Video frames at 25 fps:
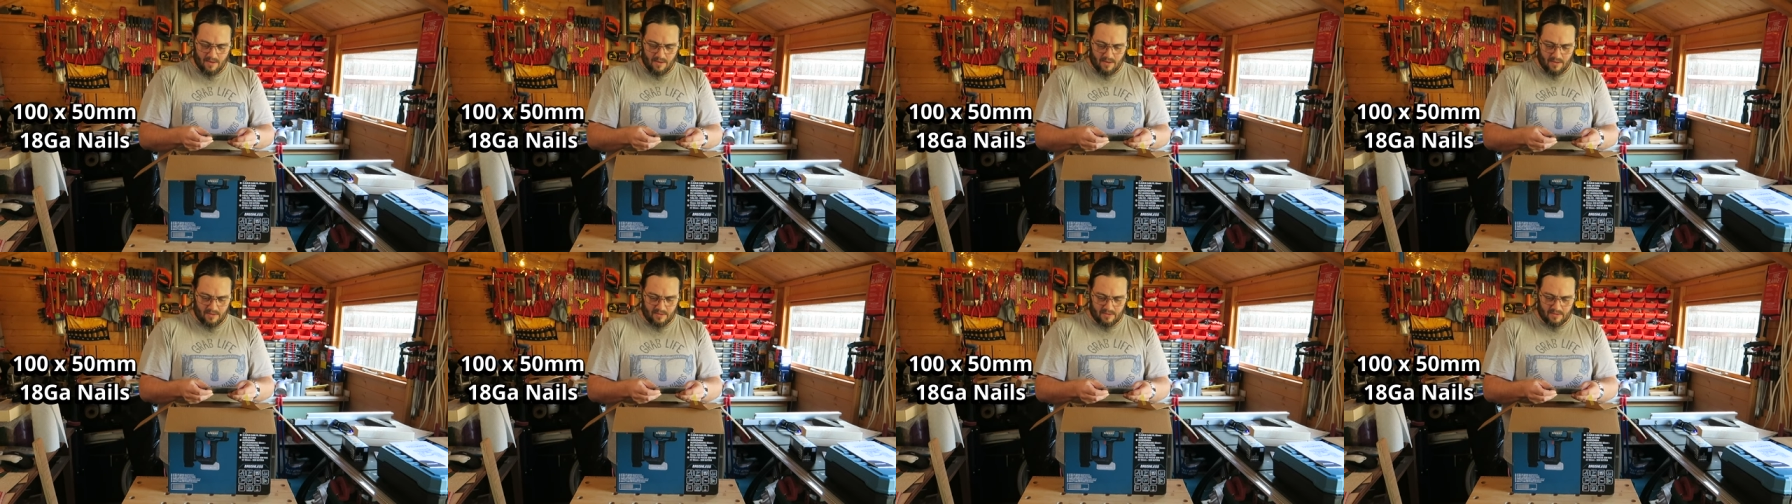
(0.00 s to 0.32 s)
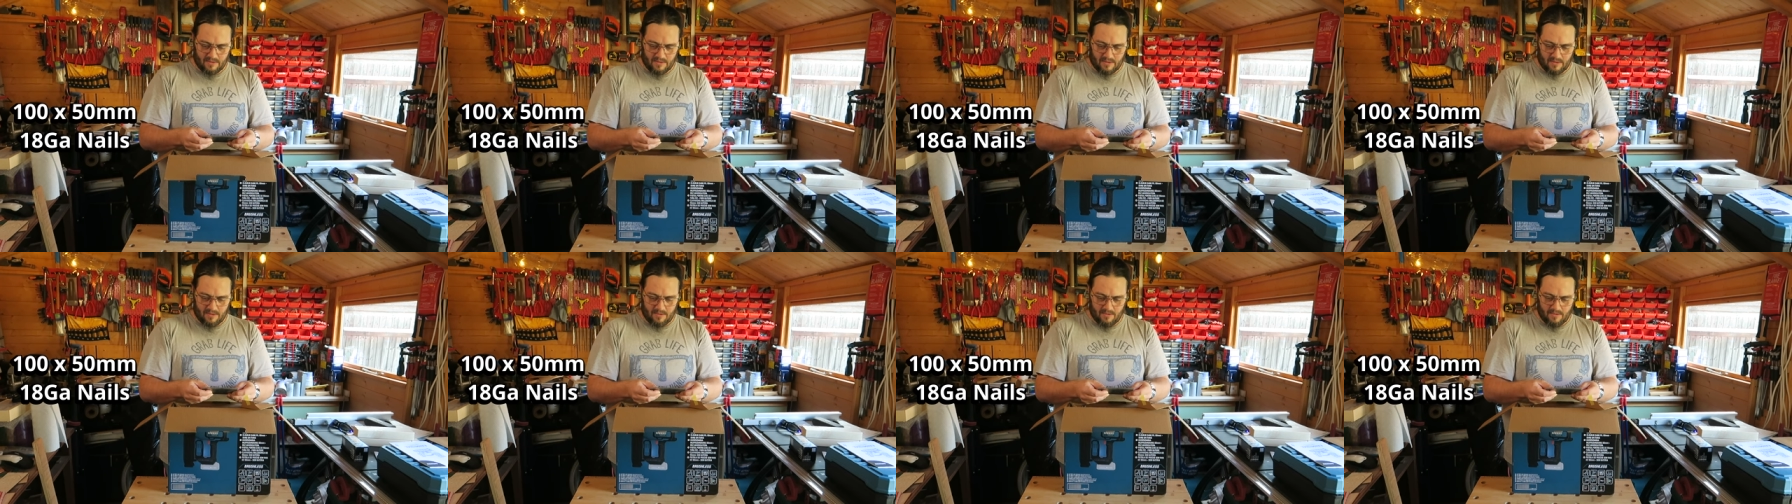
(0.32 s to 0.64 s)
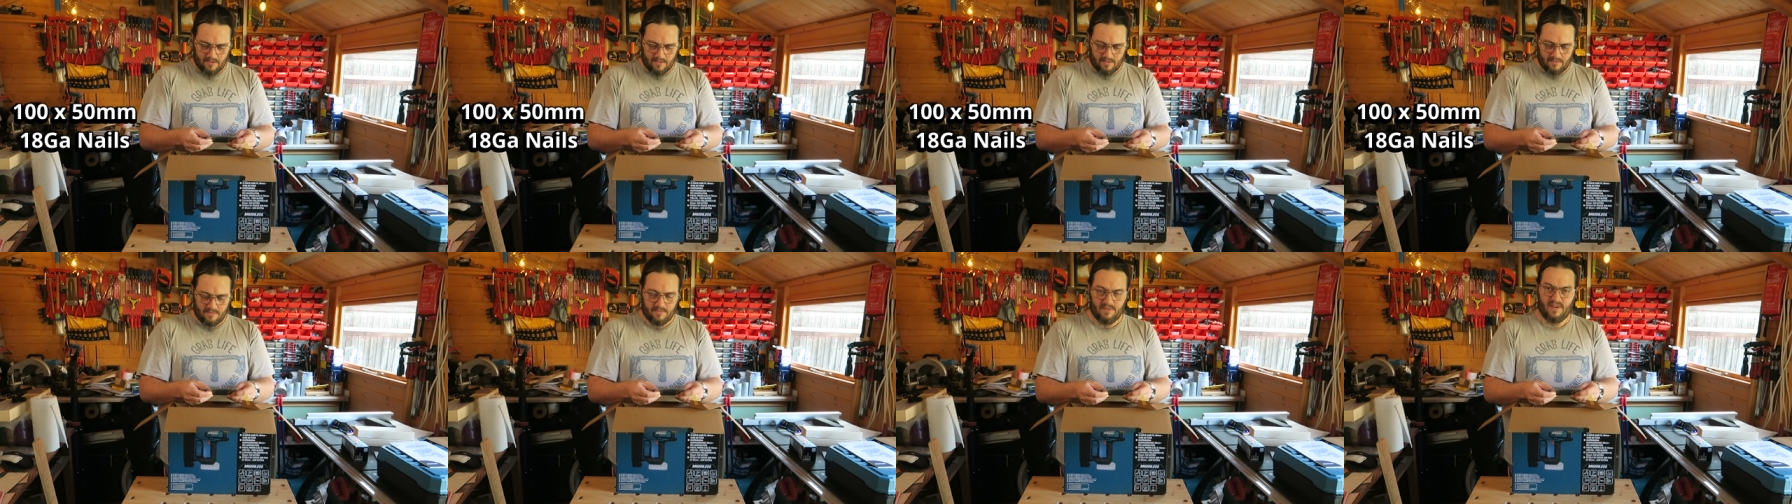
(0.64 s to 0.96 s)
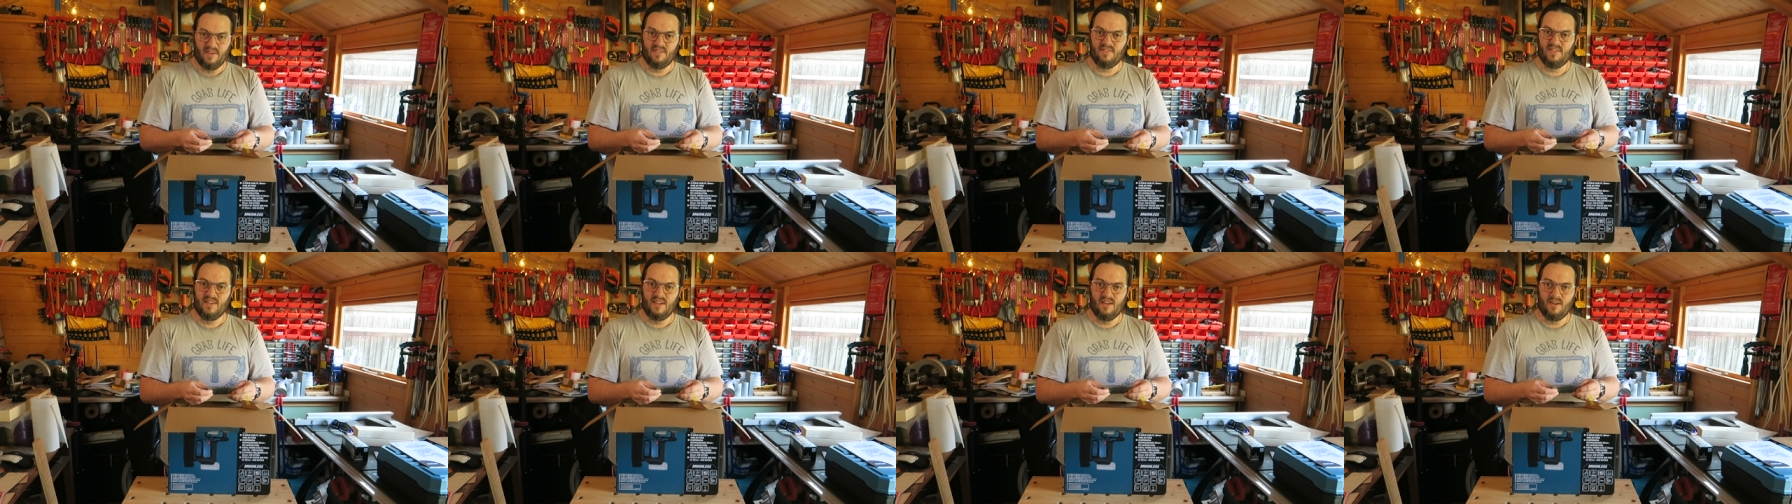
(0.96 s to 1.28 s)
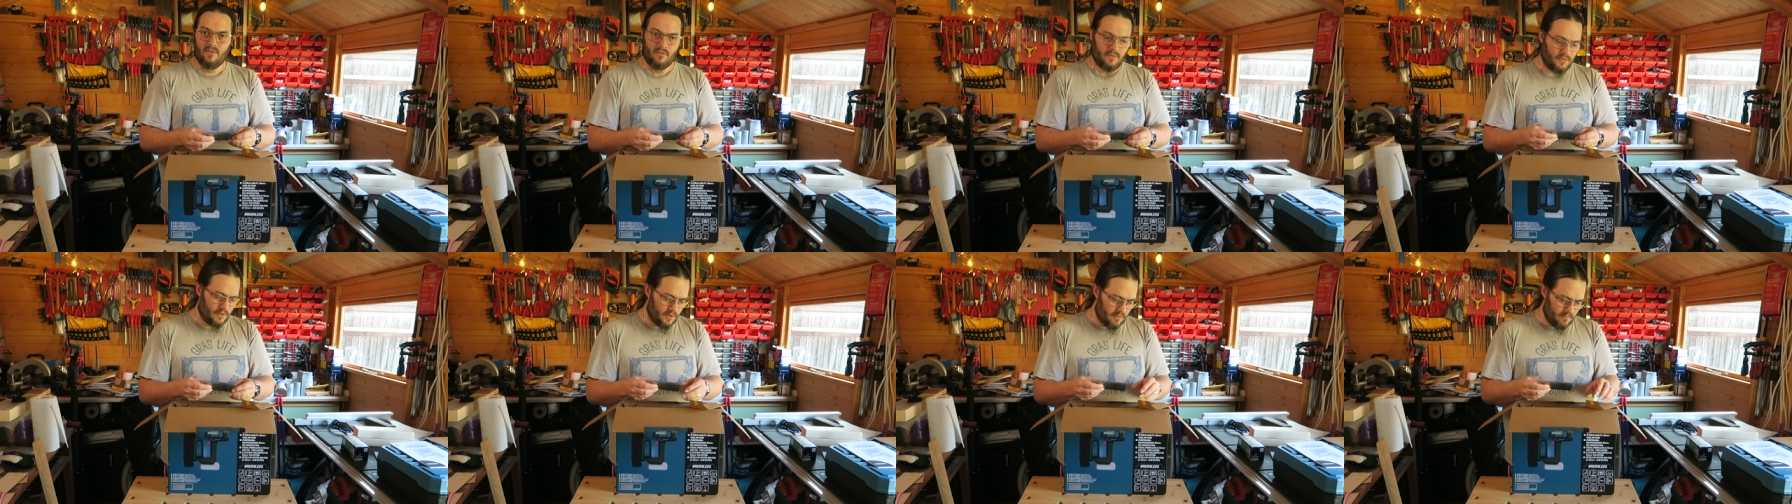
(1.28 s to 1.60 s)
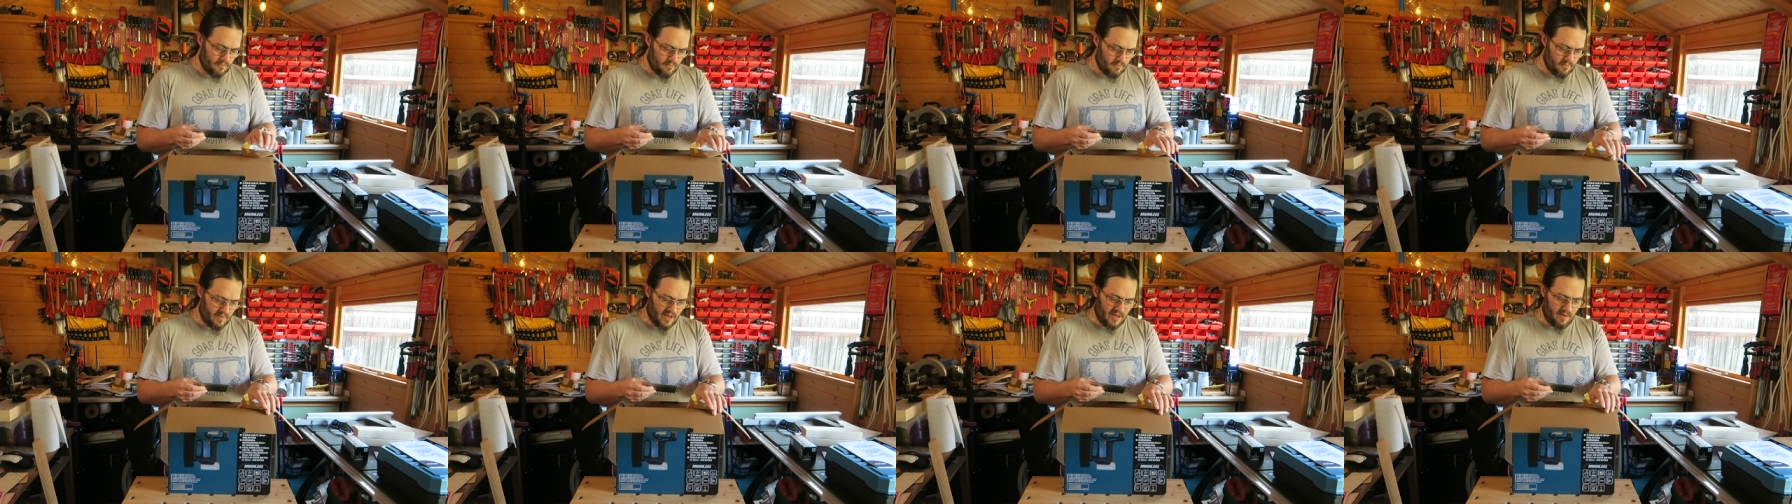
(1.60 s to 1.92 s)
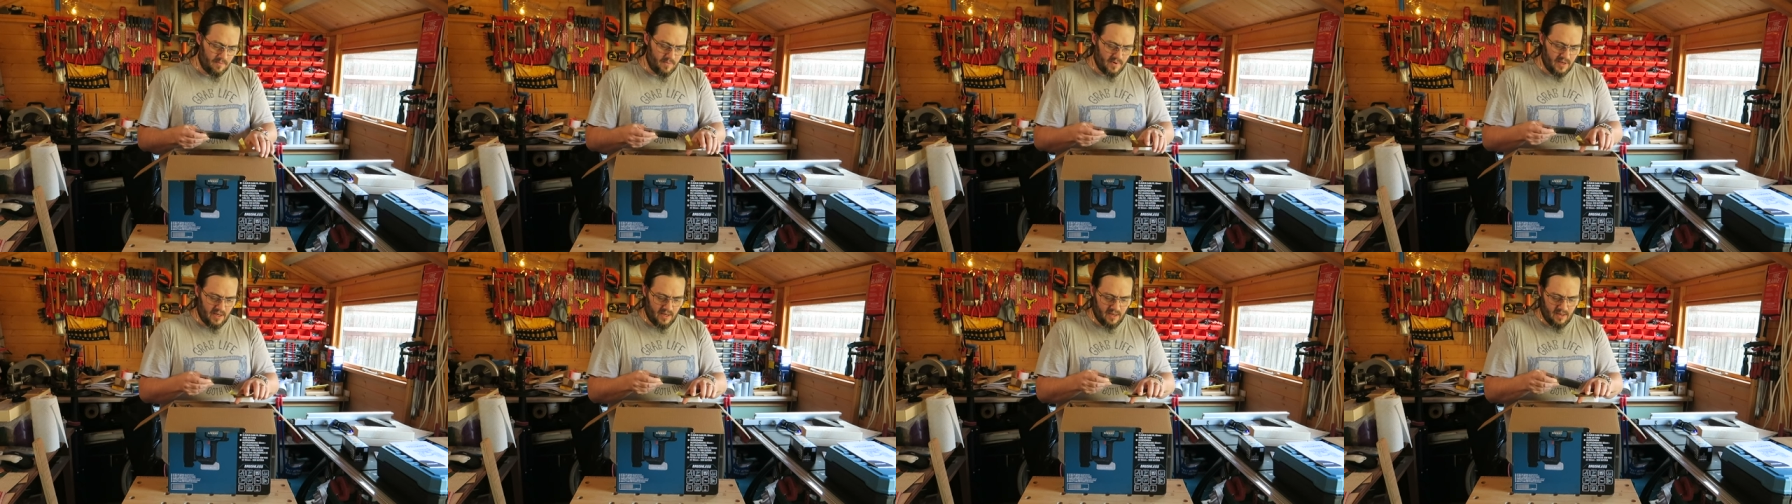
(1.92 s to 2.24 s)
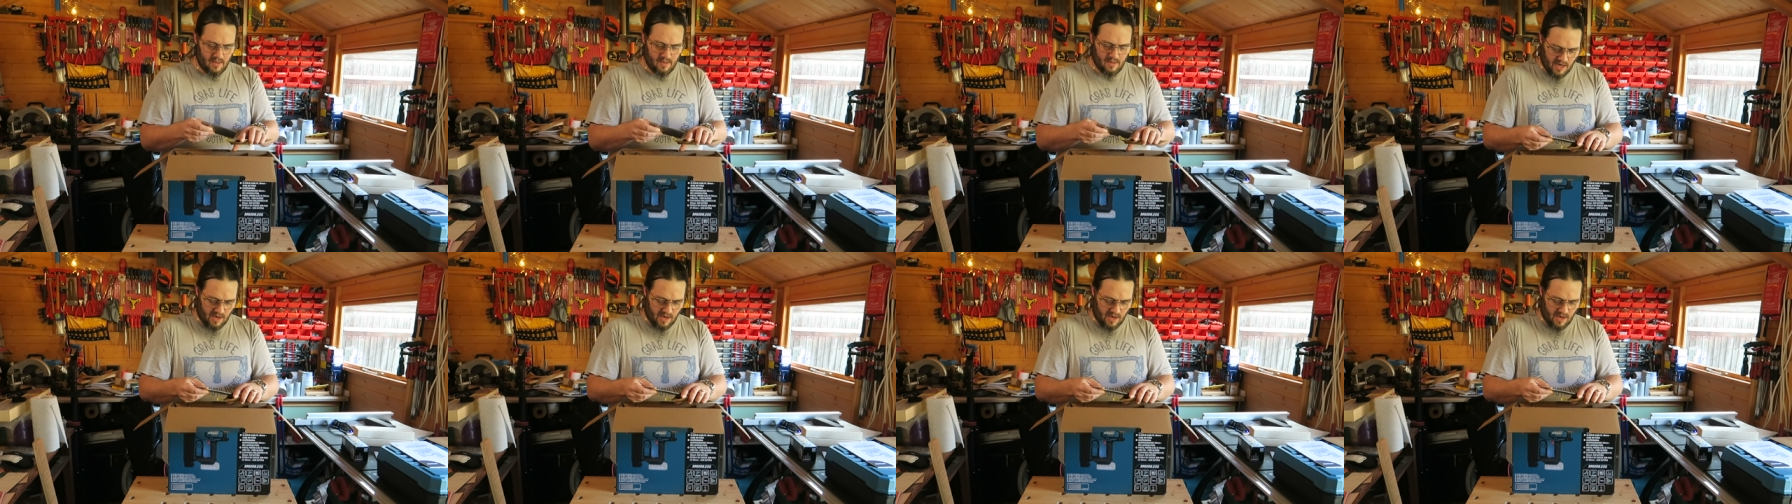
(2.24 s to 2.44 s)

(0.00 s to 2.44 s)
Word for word: don't know, 50 of them maybe?